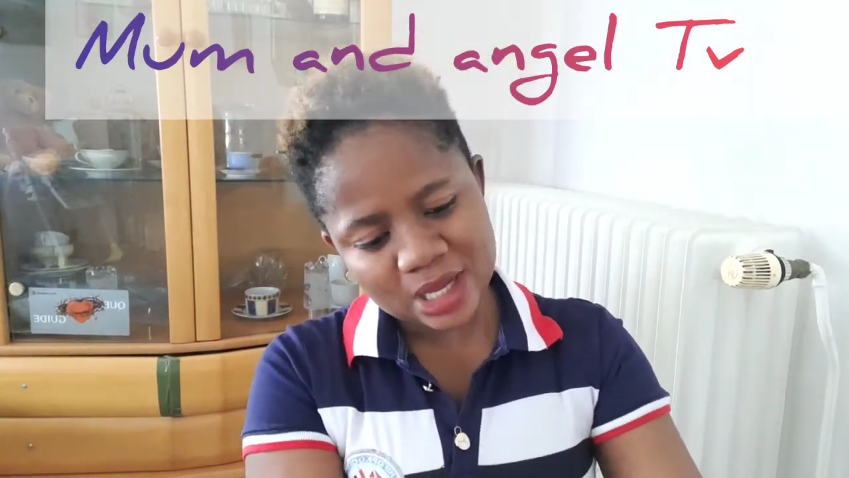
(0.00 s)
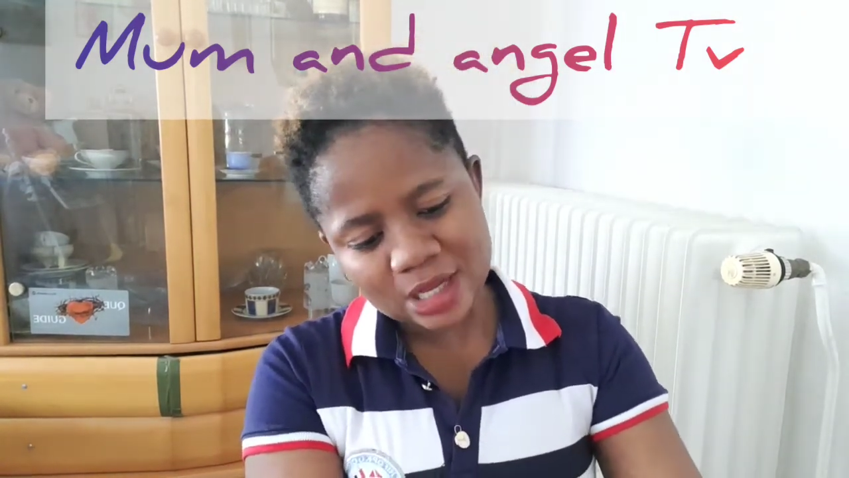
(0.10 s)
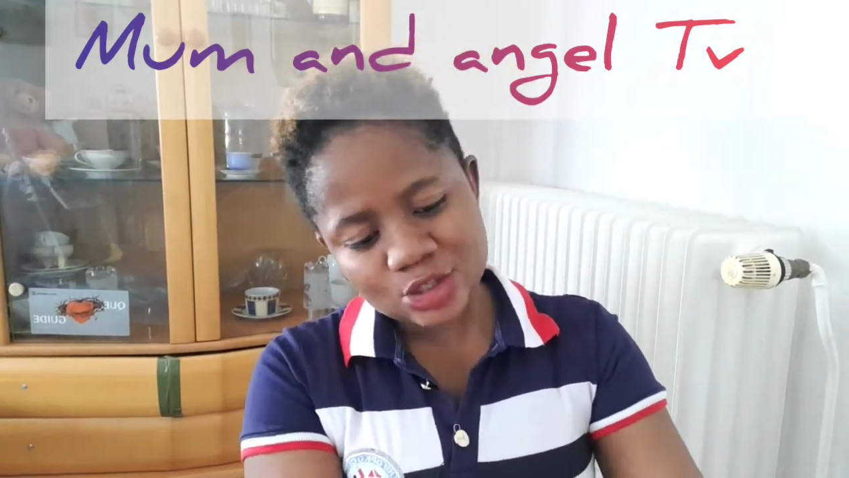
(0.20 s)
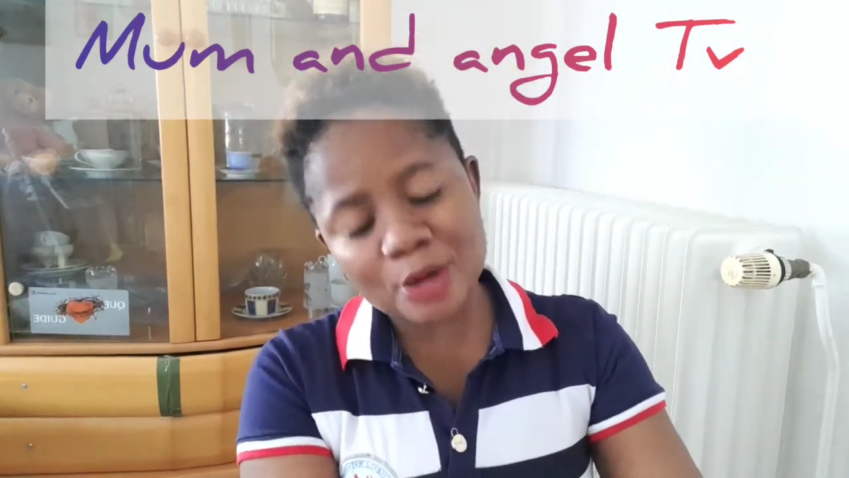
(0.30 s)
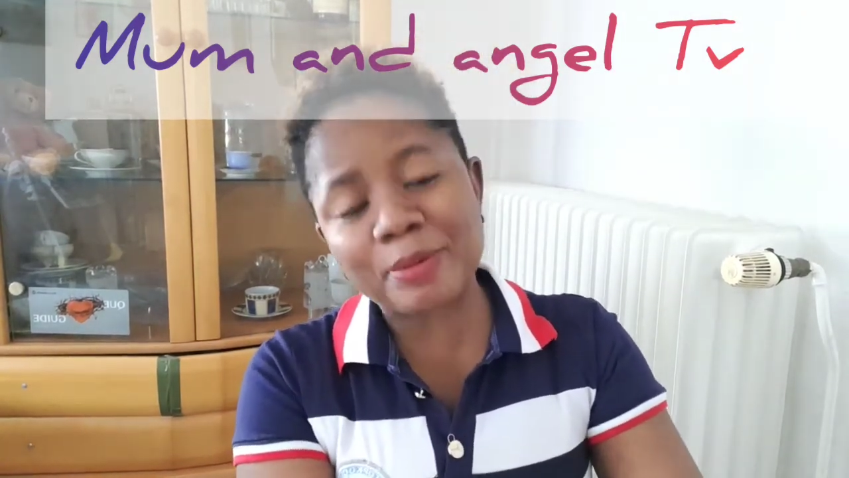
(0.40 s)

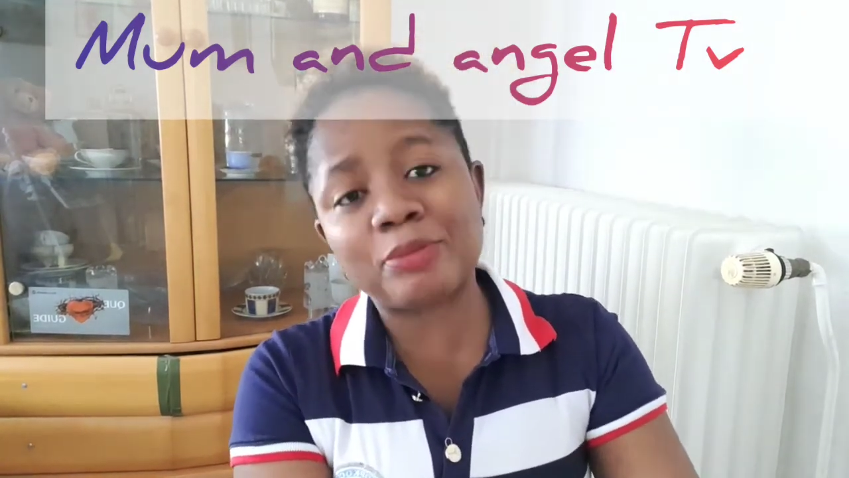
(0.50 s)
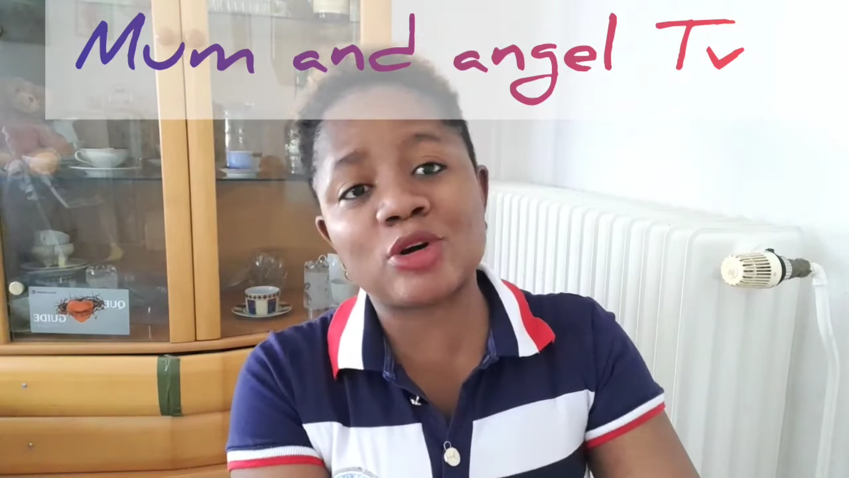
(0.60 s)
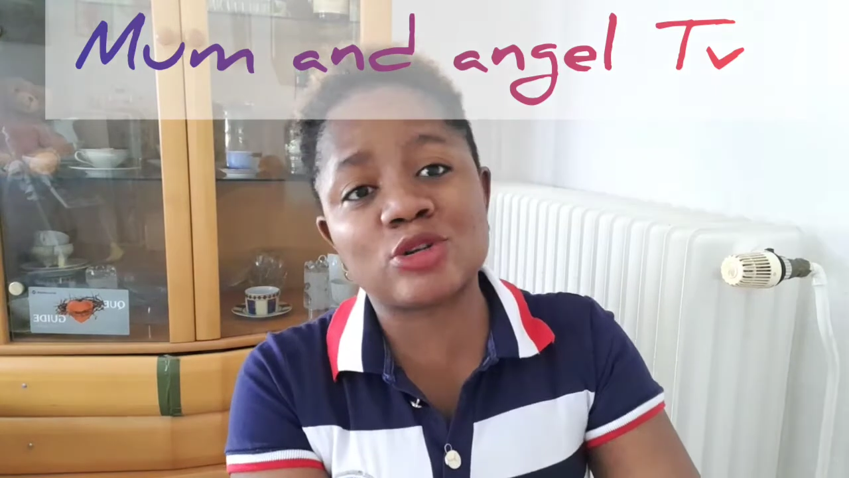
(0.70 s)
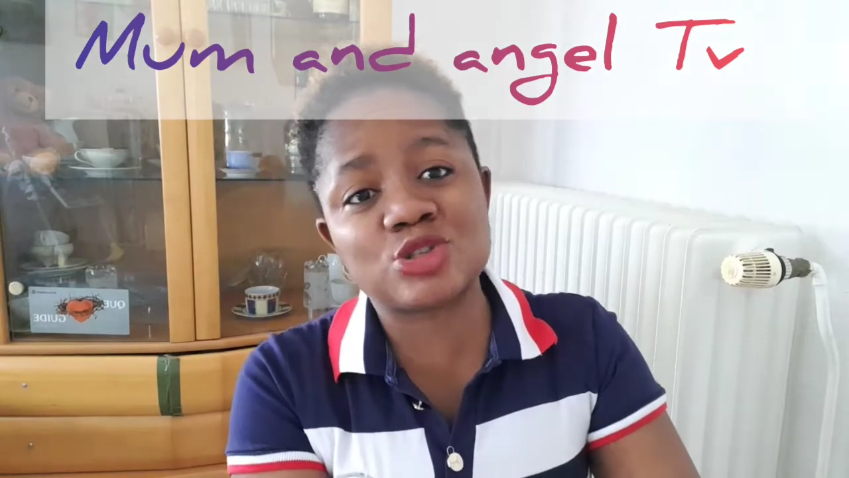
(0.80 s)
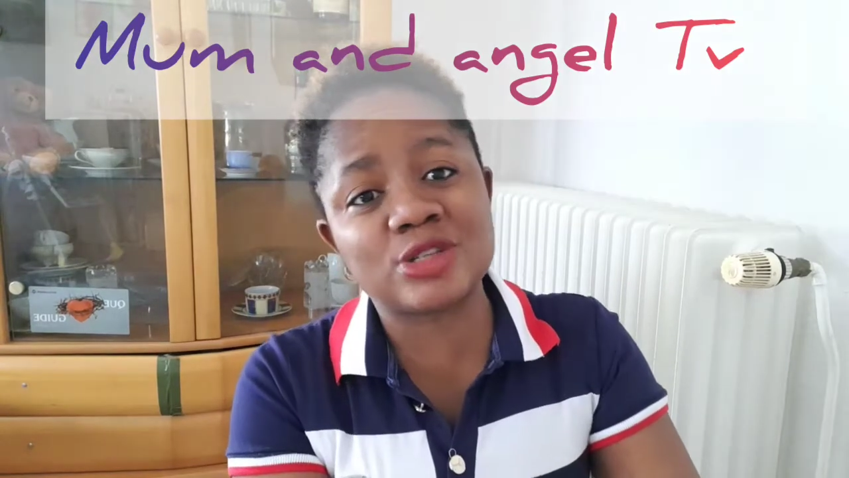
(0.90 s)
Some people
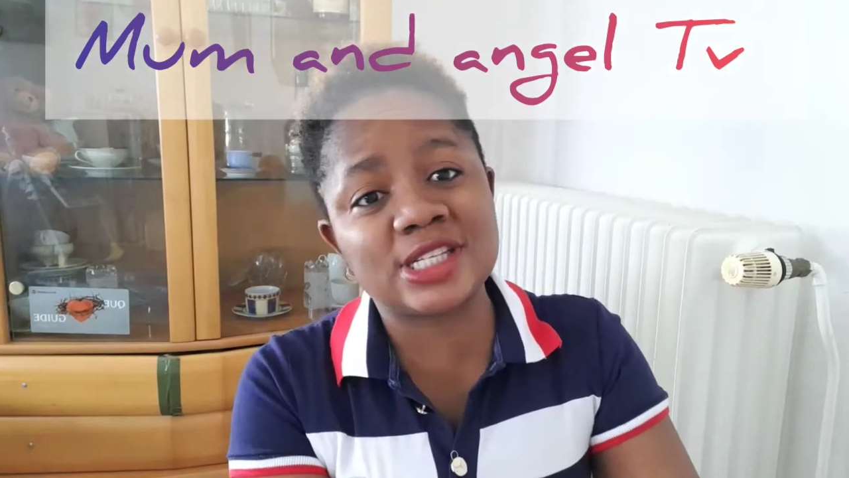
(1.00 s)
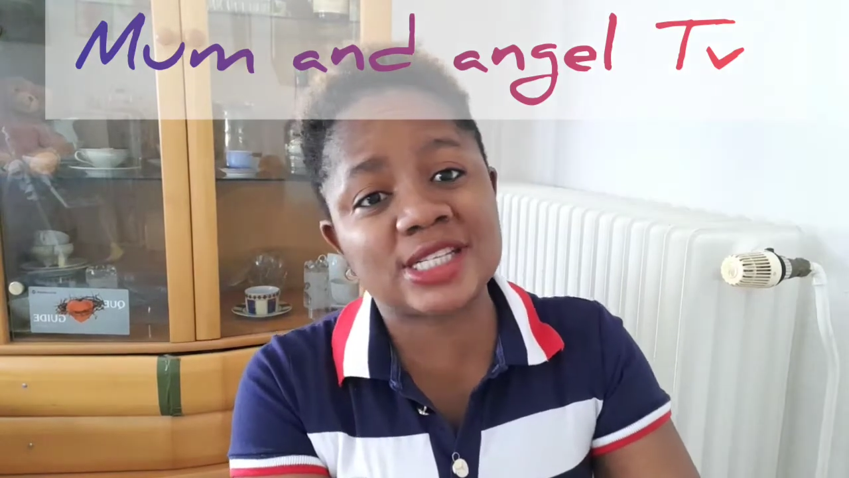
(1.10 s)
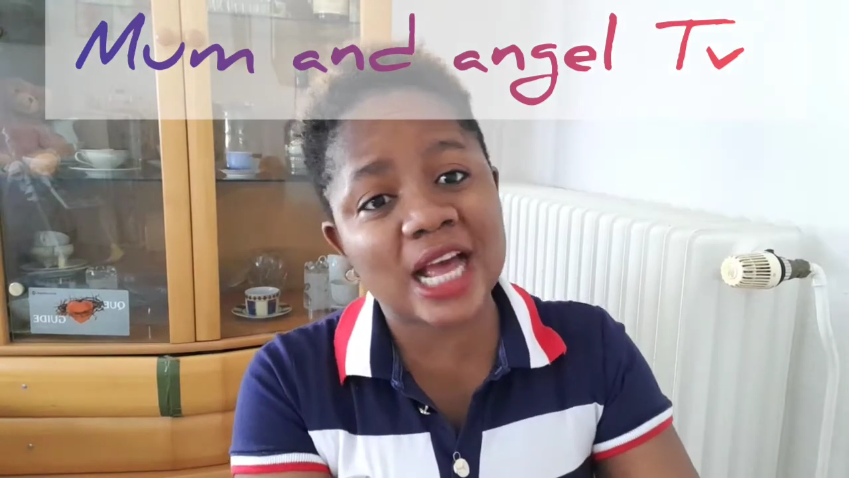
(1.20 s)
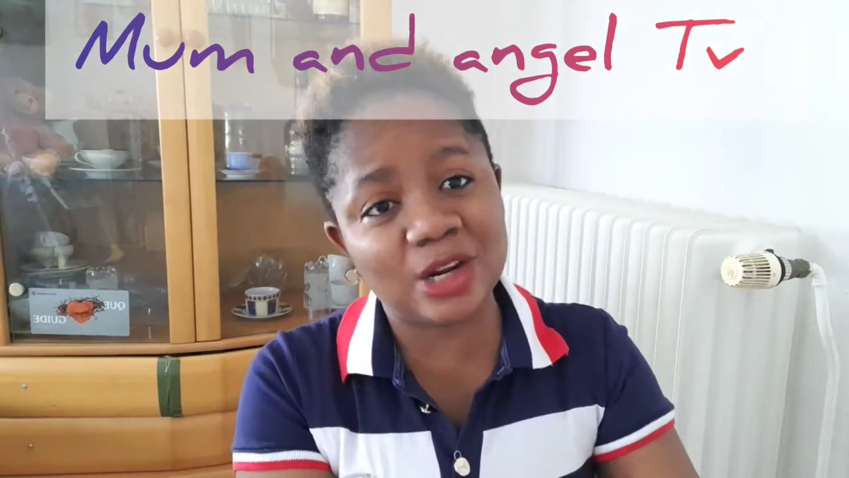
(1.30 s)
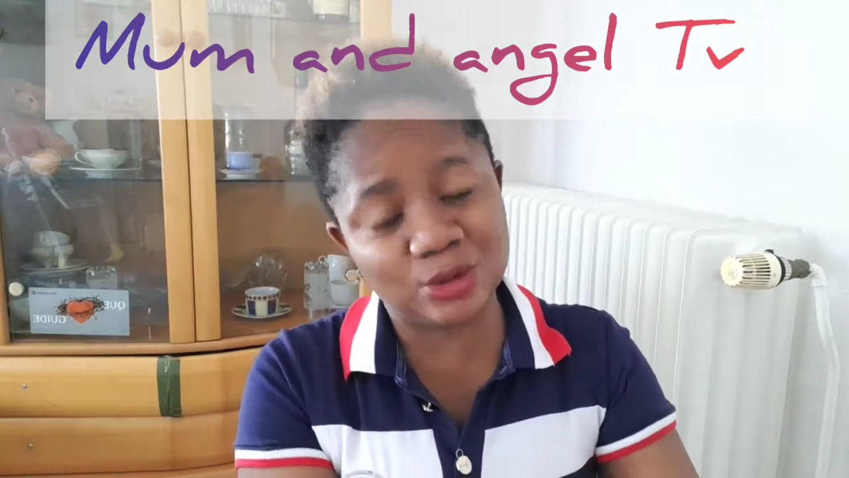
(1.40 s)
go to the
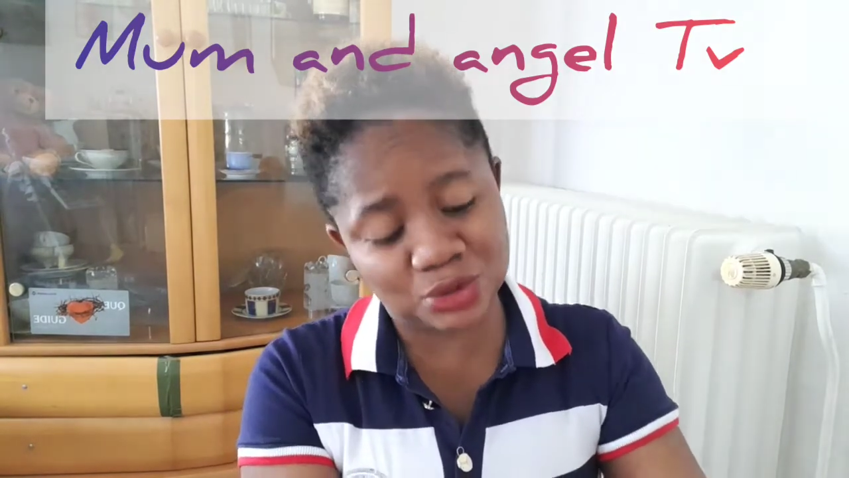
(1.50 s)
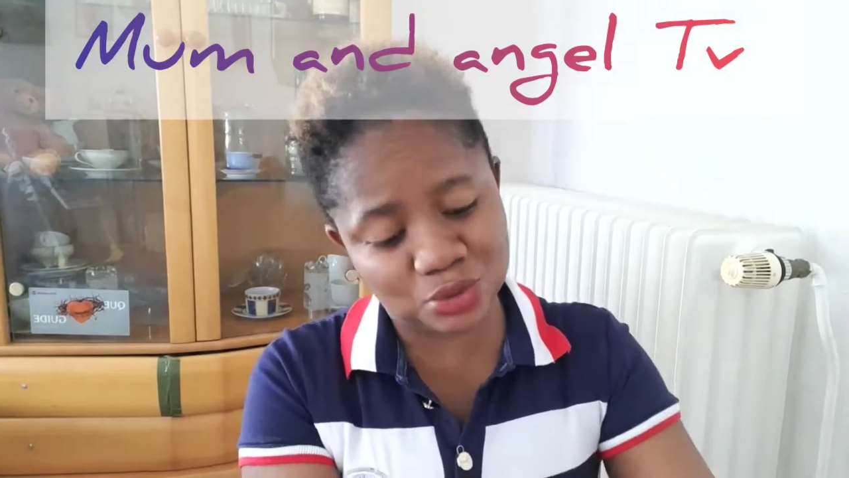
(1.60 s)
salon